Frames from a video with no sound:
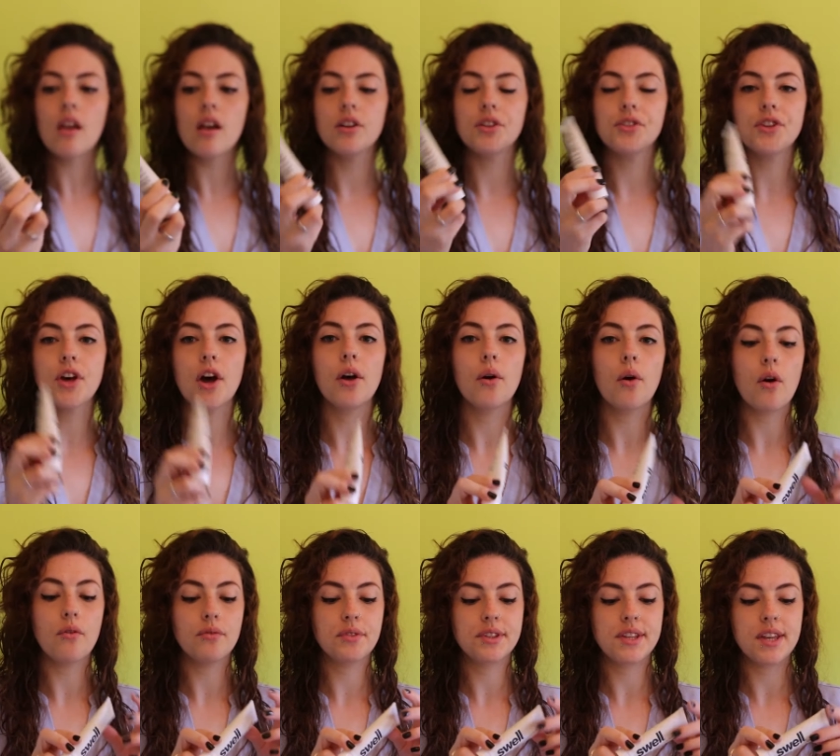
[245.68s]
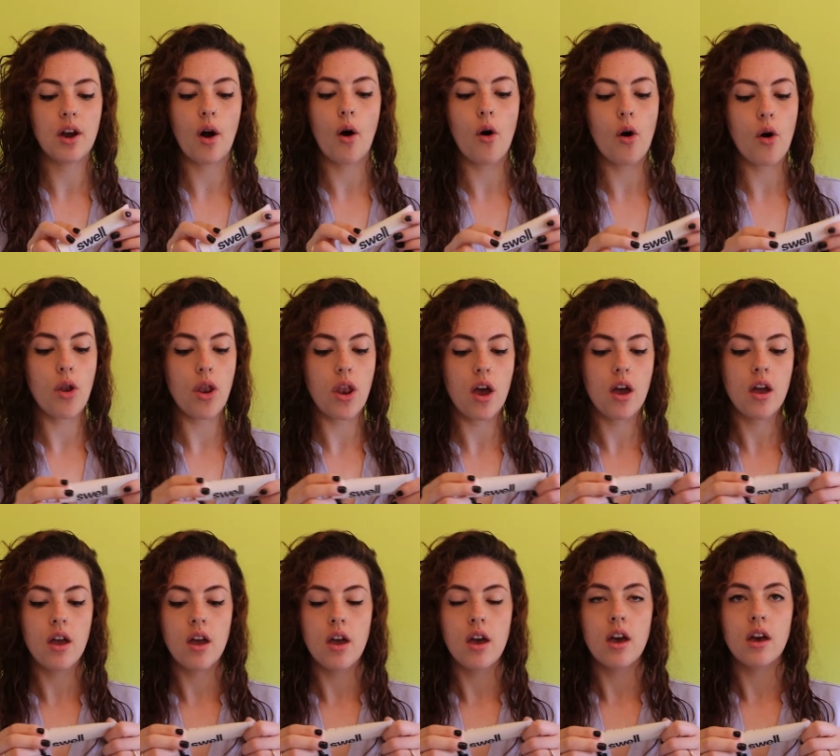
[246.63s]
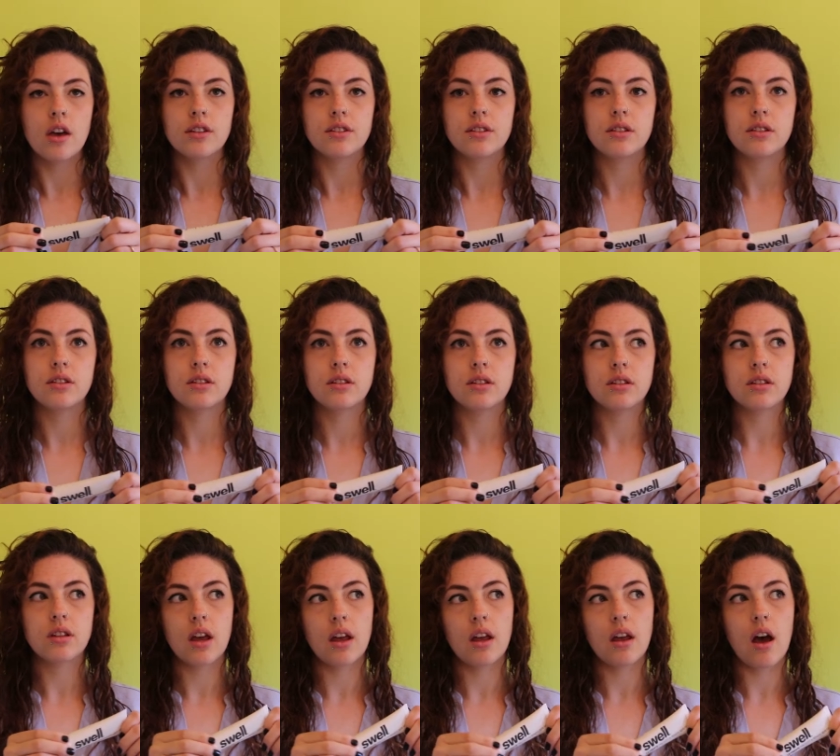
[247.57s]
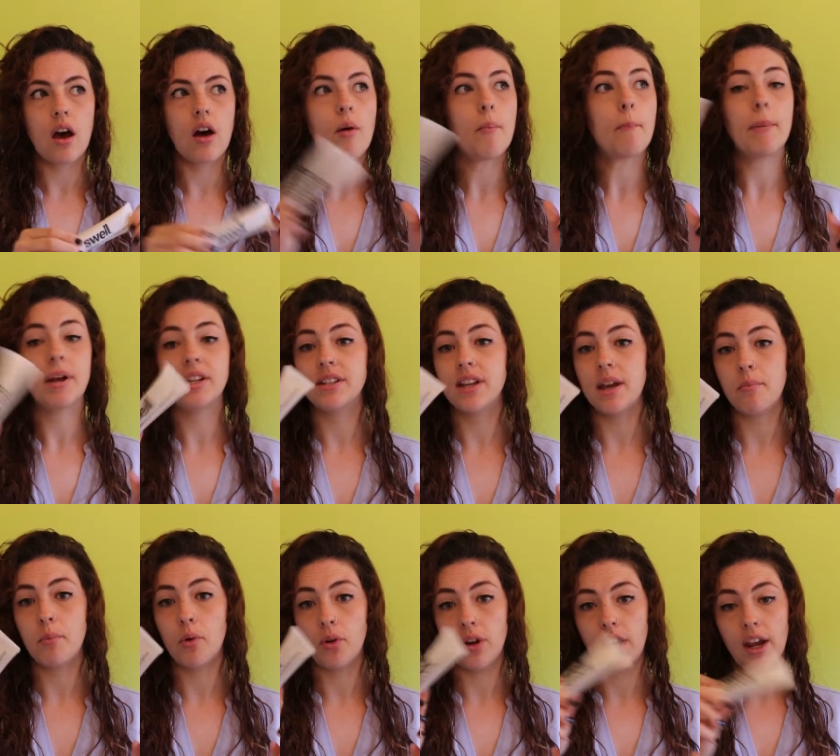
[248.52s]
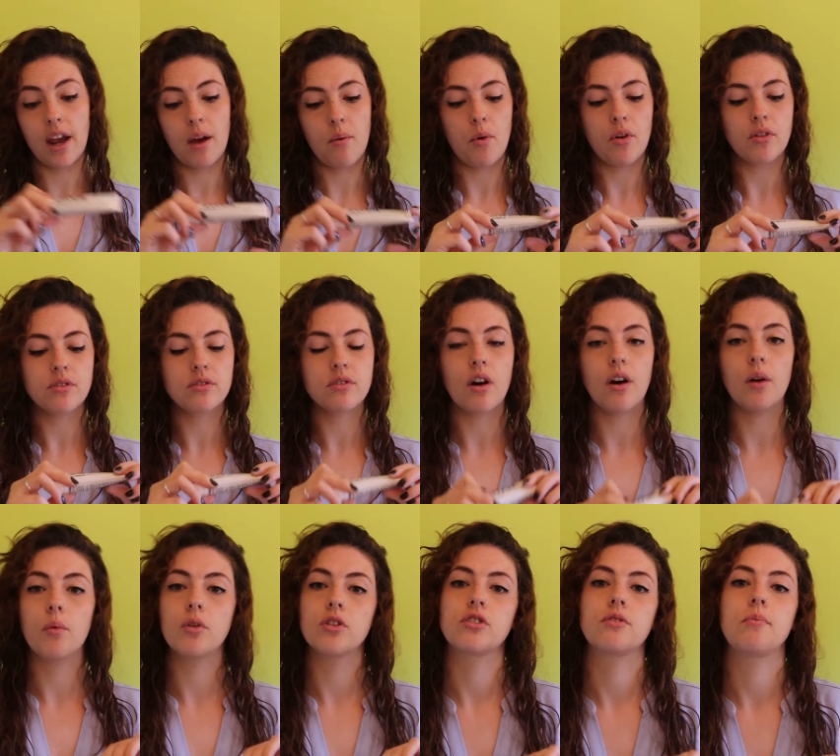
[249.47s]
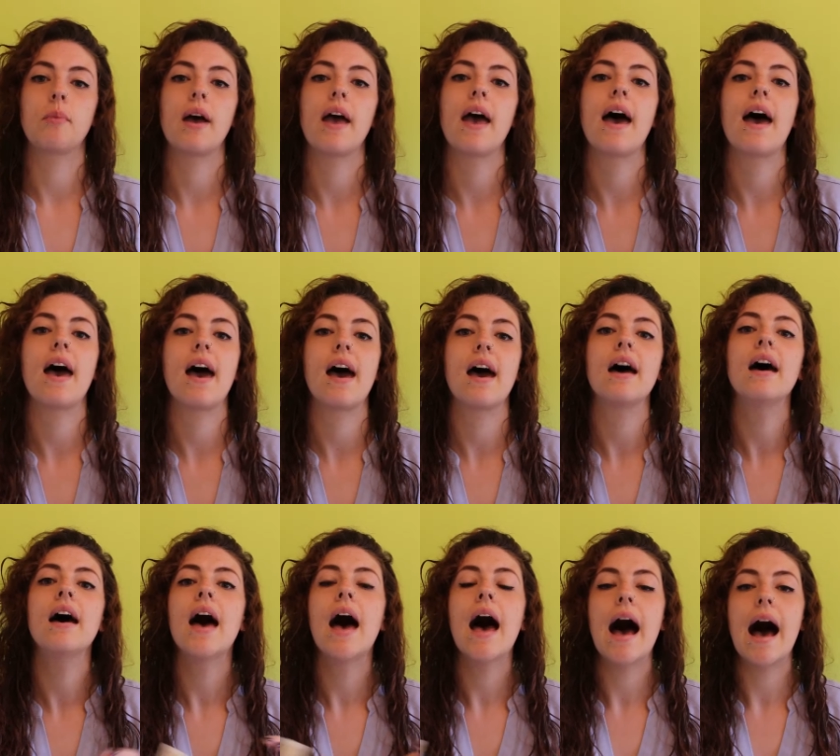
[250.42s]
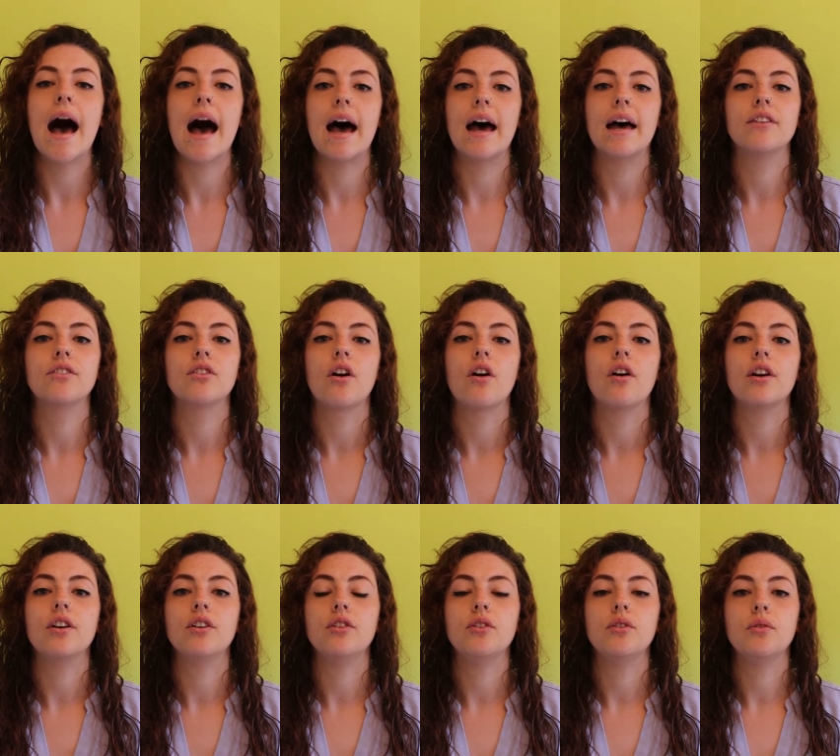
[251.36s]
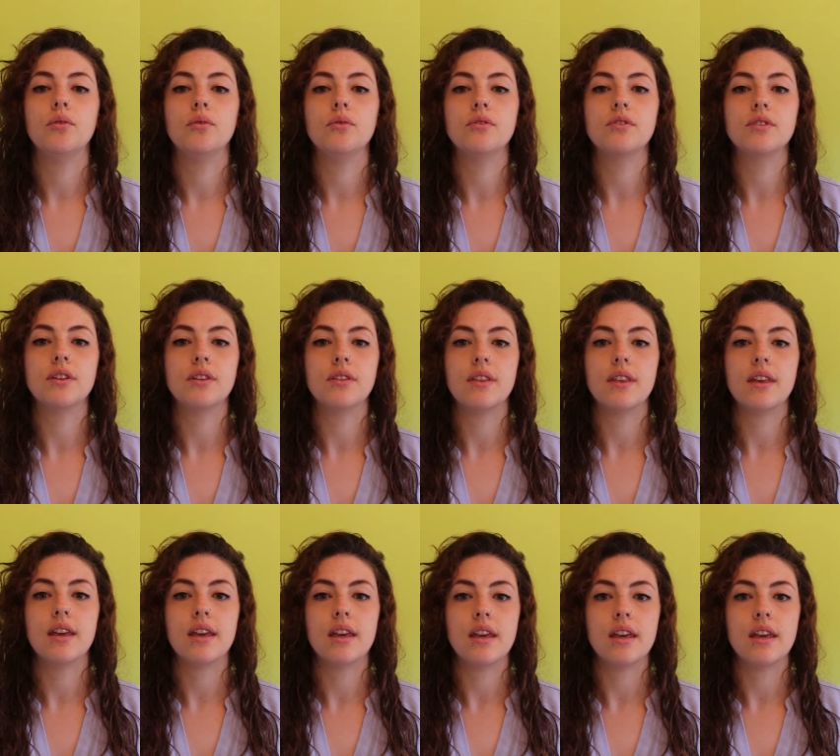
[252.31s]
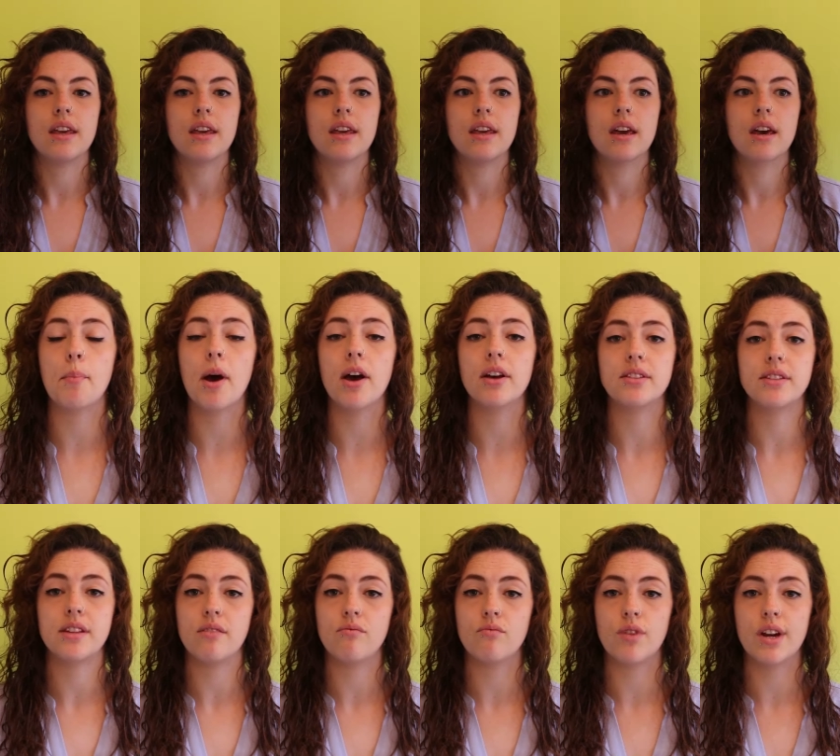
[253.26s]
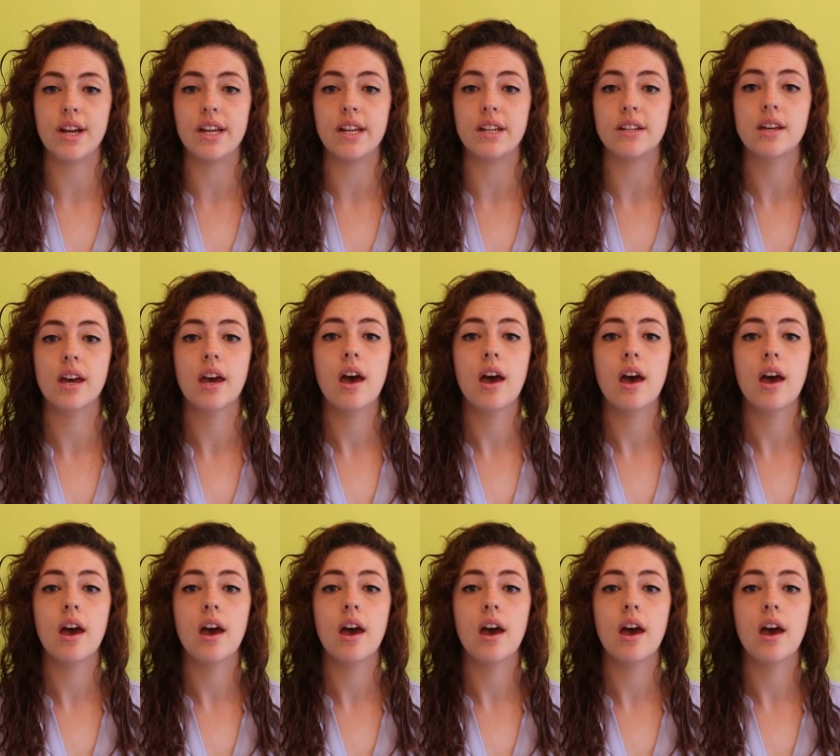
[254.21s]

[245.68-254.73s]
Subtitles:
So obviously on Monday morning I washed my hair and I used the Percy & Reed